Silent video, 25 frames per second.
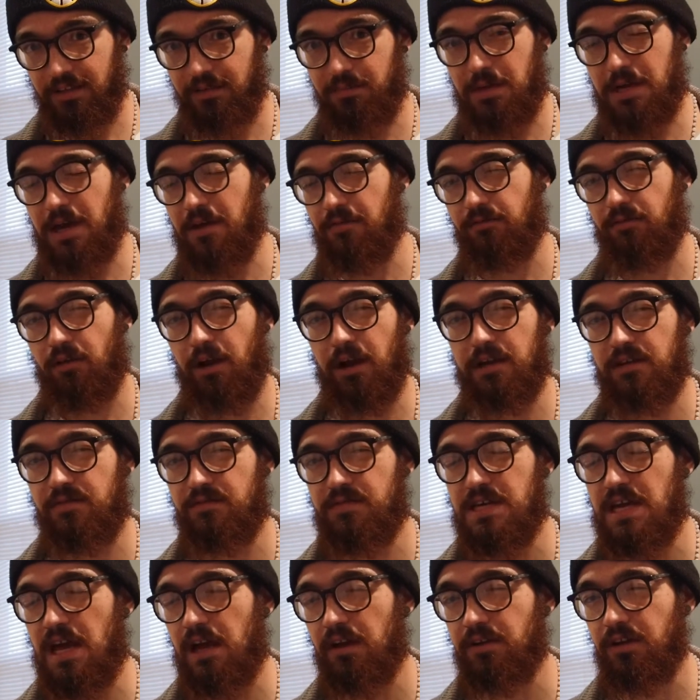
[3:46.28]
to be afraid
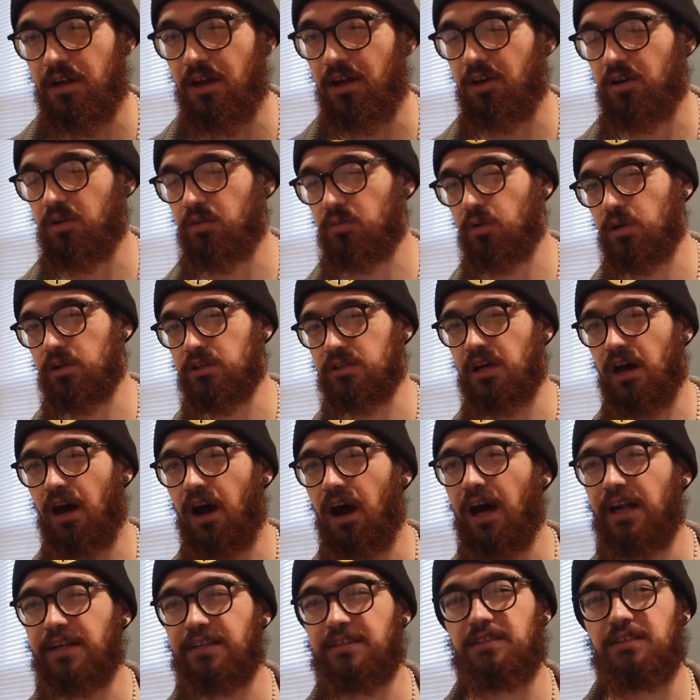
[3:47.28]
of the unknown. We're
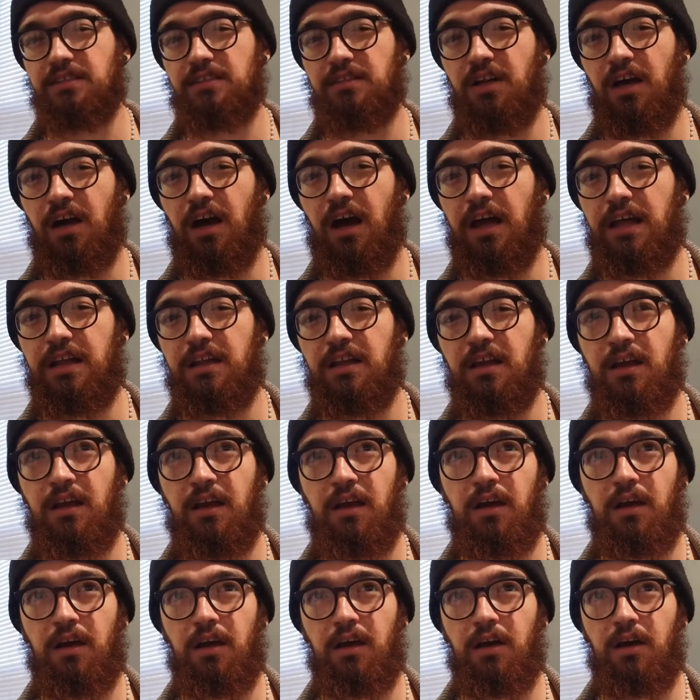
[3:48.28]
taught to not
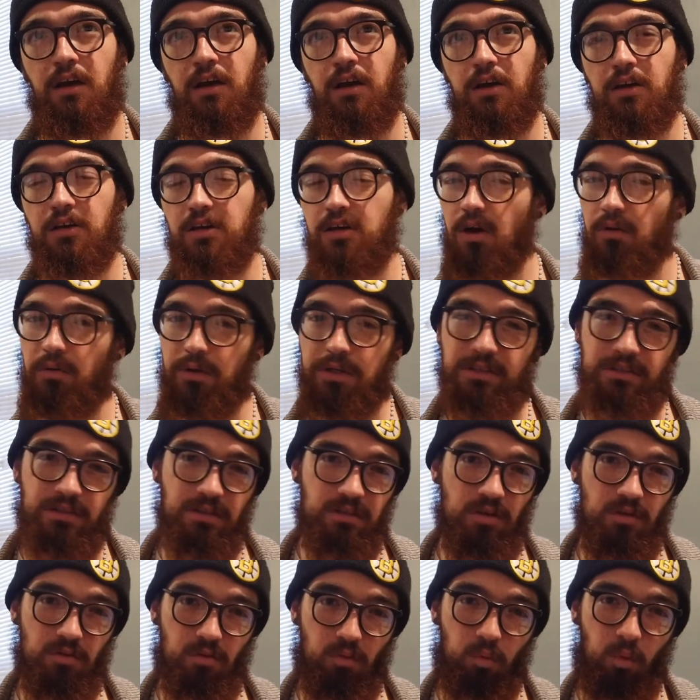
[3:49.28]
go into
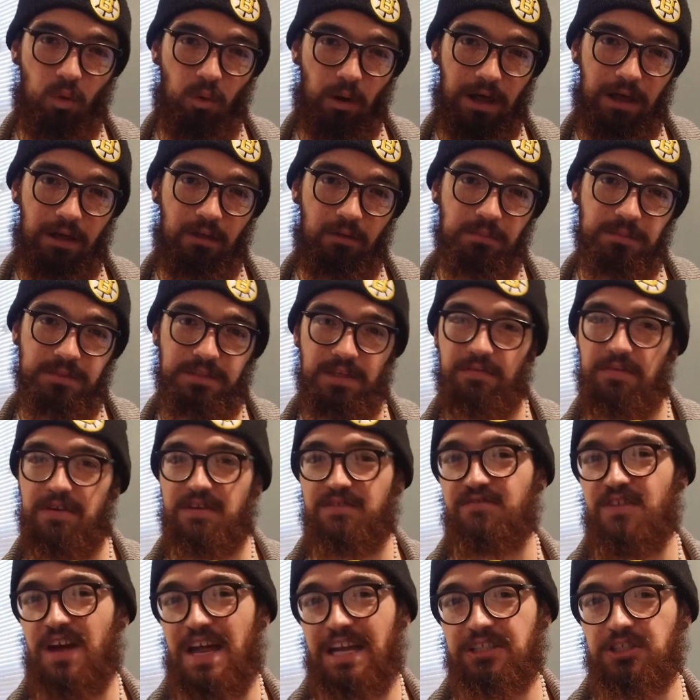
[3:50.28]
the realms of
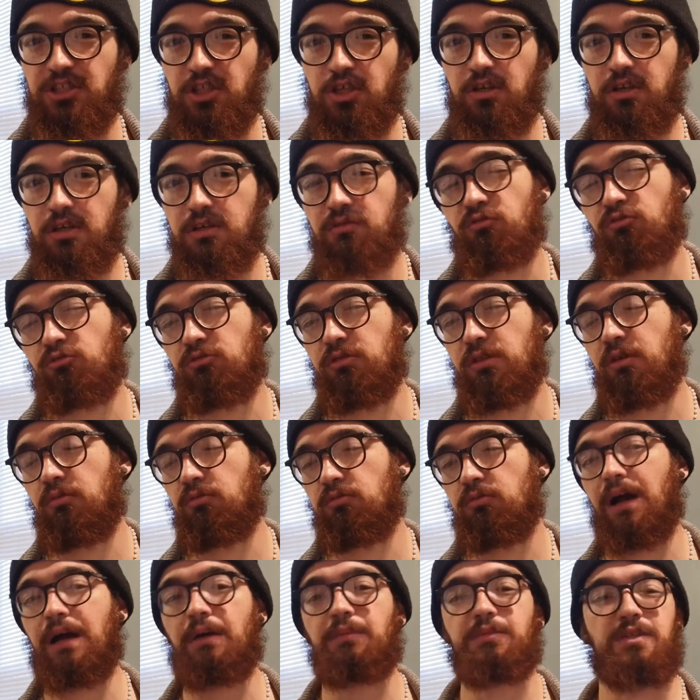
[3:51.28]
adventure and the
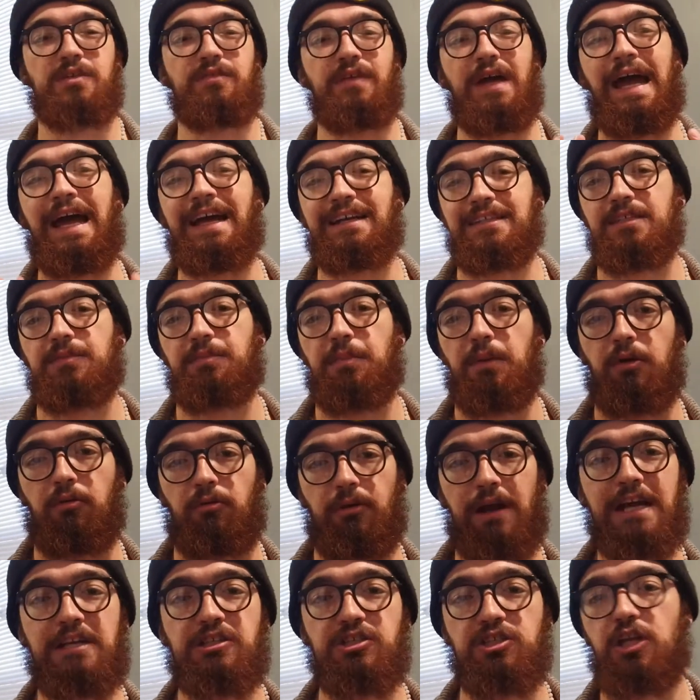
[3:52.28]
realms of
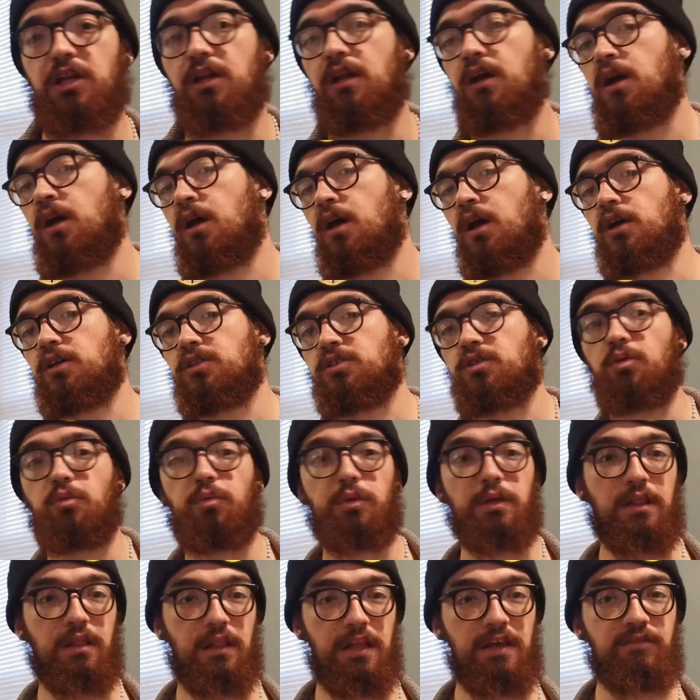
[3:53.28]
exploration. So
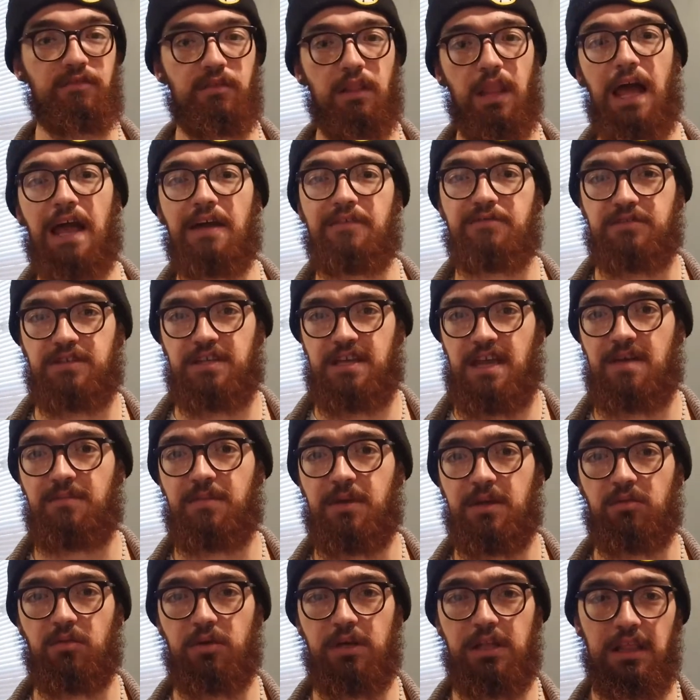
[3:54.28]
we live life
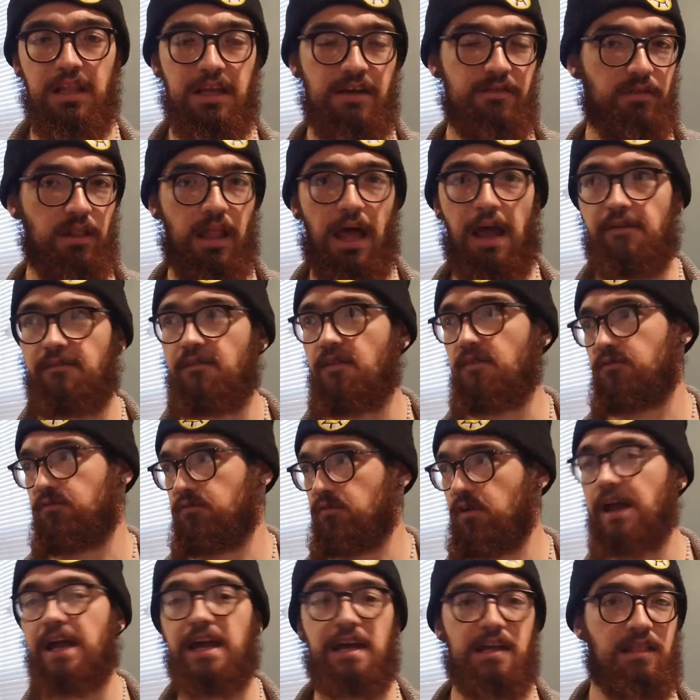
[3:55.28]
timid. We live life
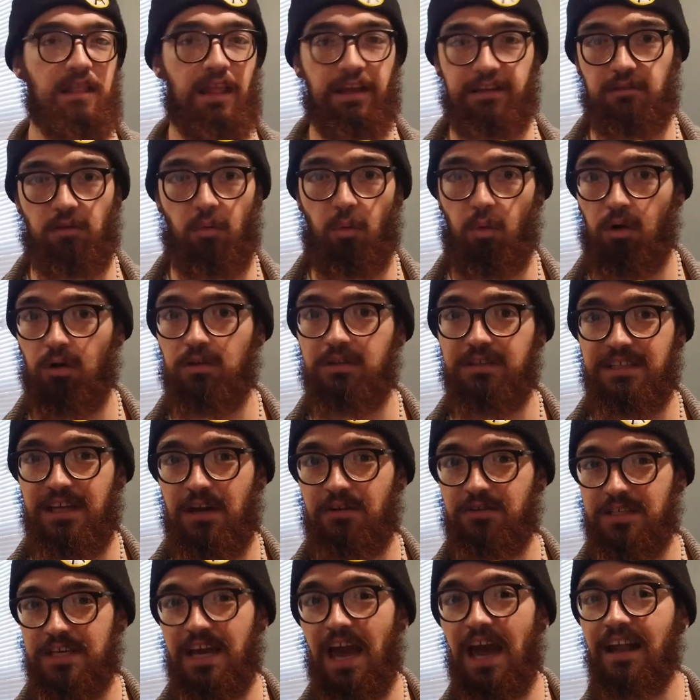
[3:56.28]
afraid, like the world is
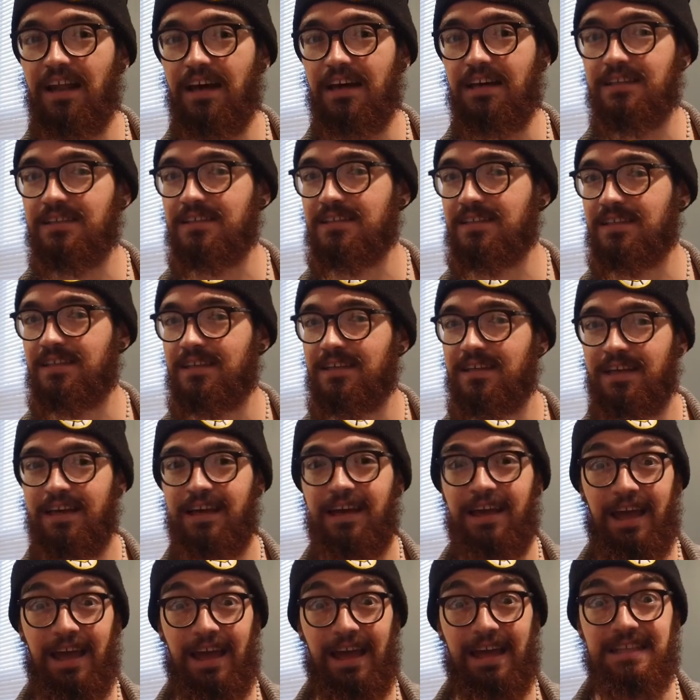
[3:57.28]
out to get us.
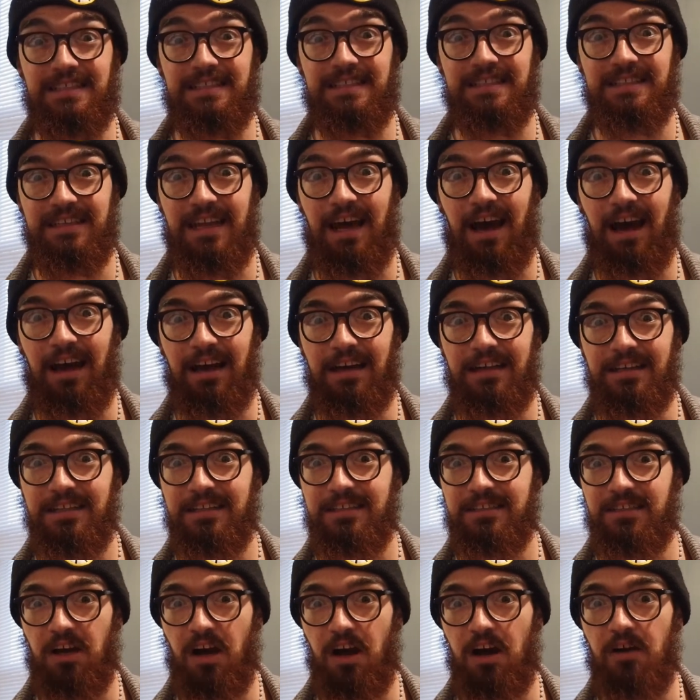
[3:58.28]
It's not.
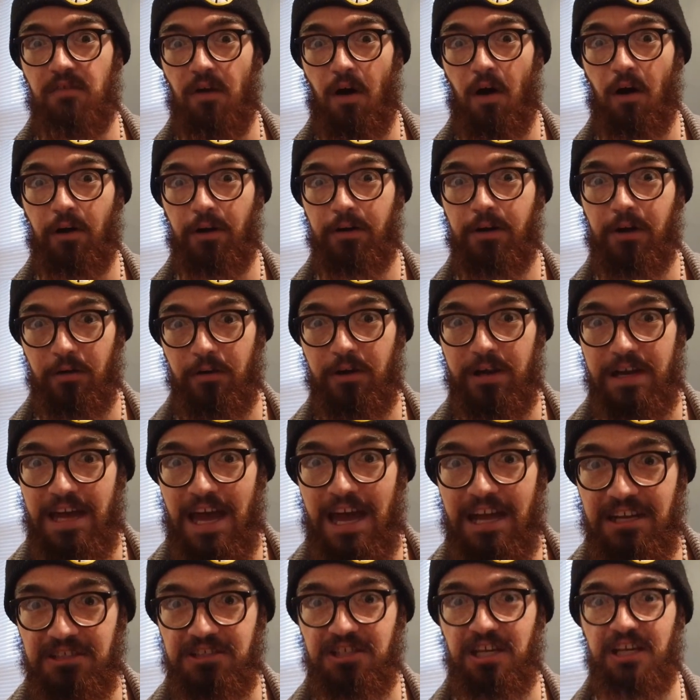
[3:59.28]
It's of our
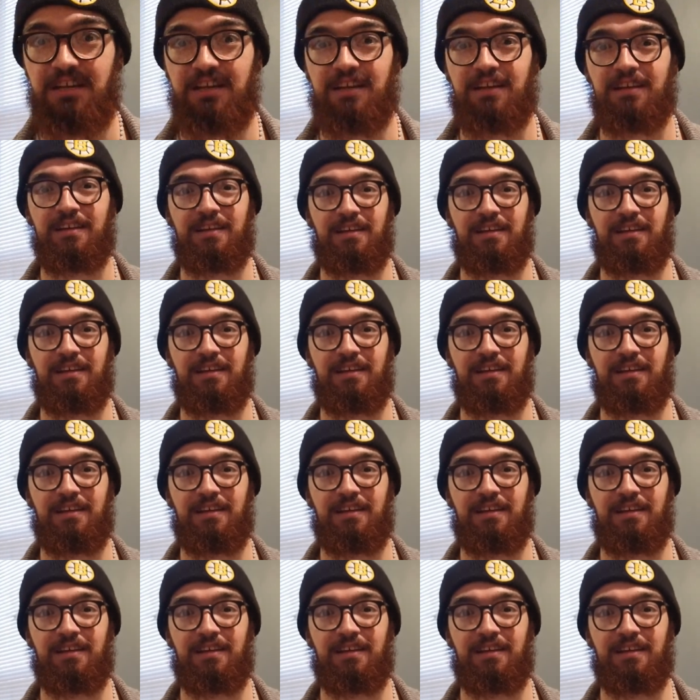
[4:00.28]
creation.